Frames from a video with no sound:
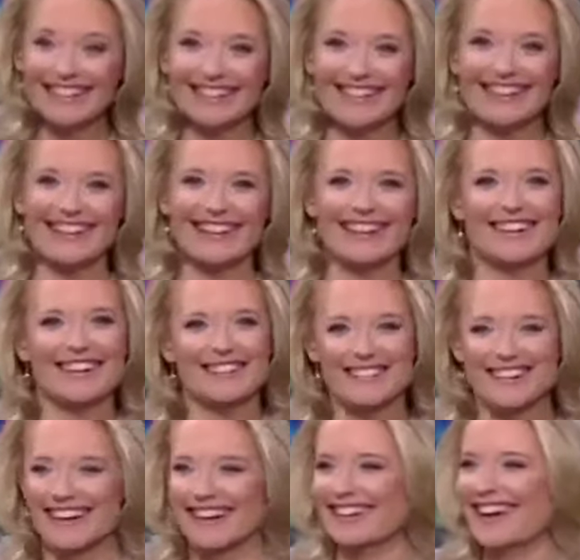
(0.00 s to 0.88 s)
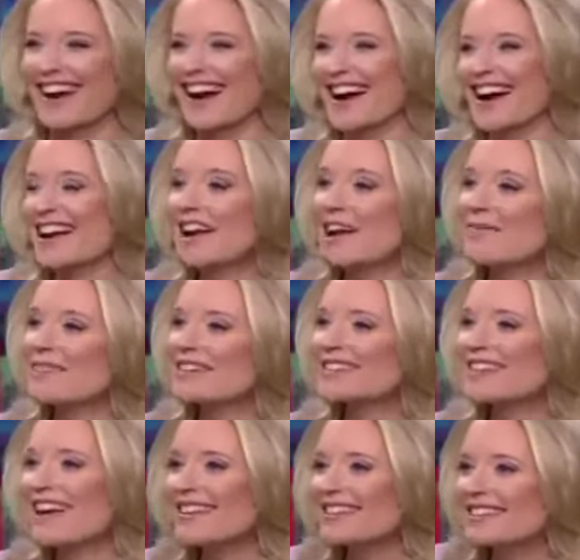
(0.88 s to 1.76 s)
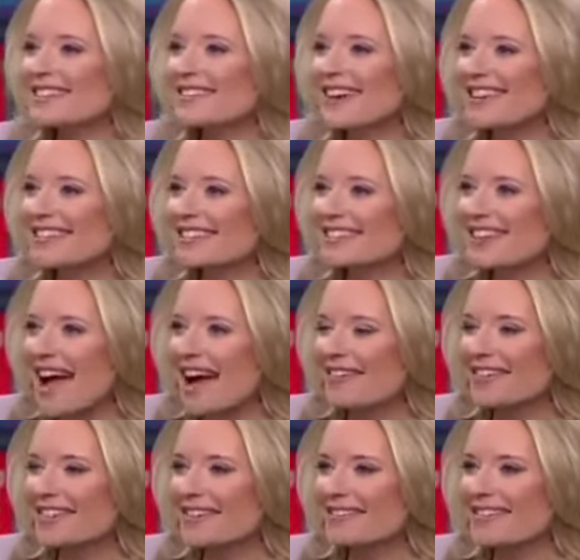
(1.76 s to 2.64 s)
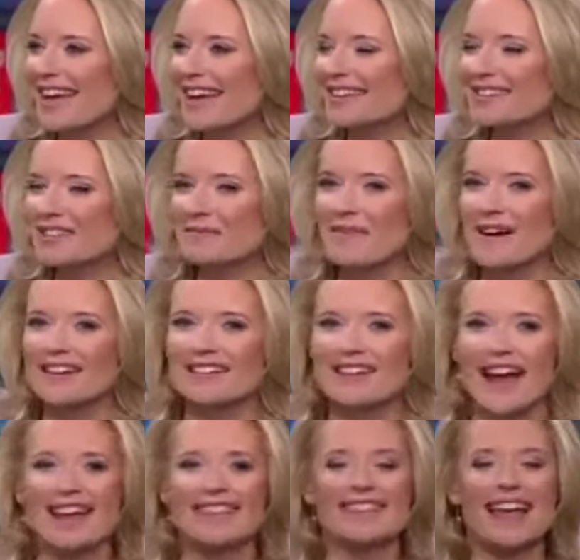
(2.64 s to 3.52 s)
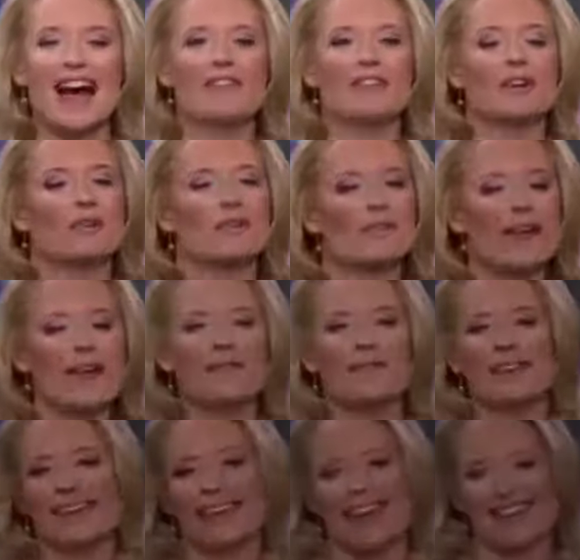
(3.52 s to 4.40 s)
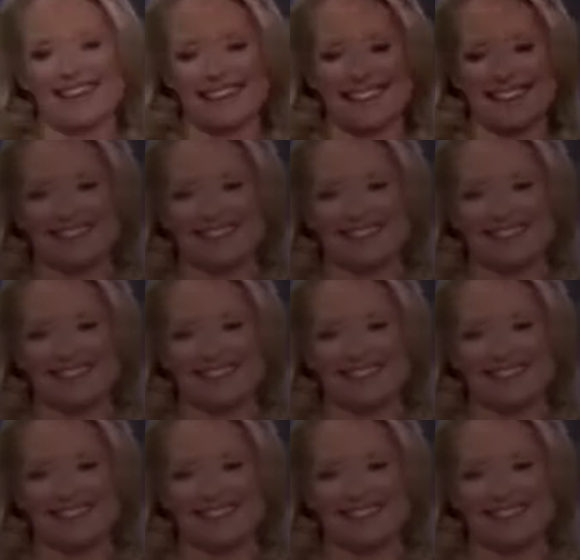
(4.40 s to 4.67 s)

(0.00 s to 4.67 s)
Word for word: you're Be determined. Hard. Yes. Michelle, so nice to chat with you. Thanks so much. Of Guys, course. have a great weekend